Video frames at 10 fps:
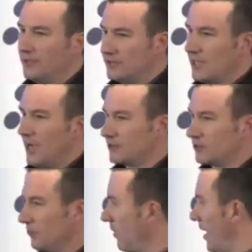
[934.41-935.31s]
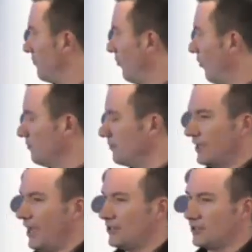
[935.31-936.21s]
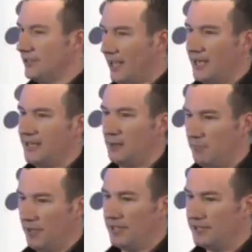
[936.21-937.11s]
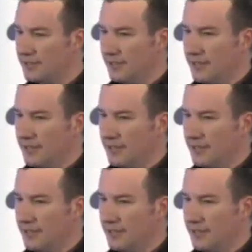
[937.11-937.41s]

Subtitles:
the JavaScript platform can actually end up being.